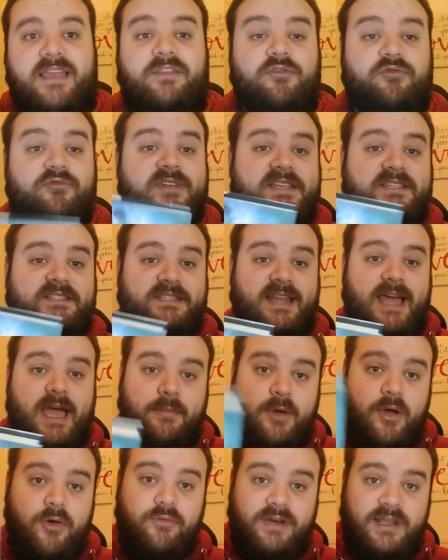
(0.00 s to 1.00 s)
And the reason
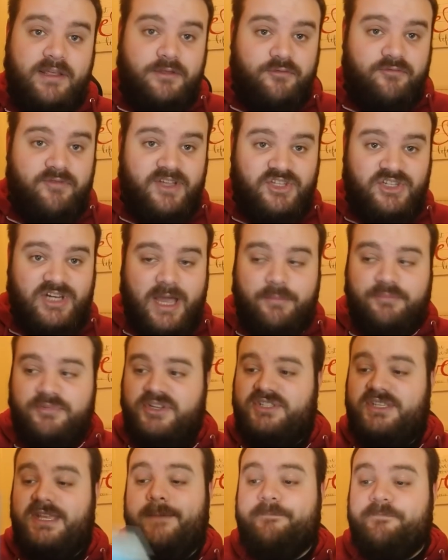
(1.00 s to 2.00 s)
I'm only three
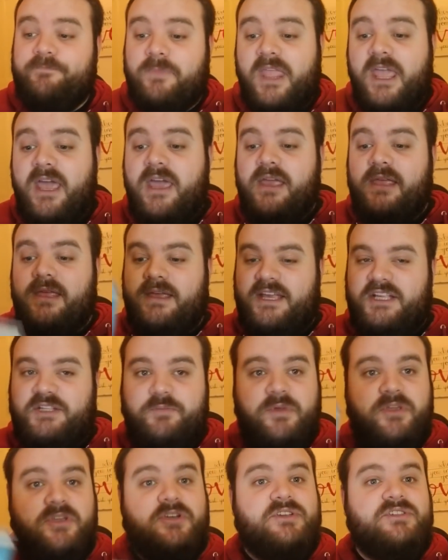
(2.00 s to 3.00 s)
chapters in
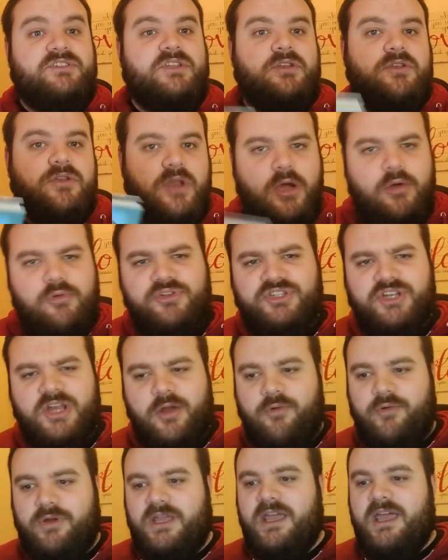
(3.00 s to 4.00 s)
is because, no
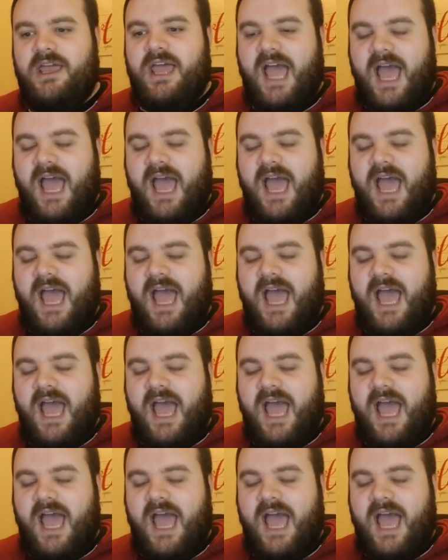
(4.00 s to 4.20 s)
joke,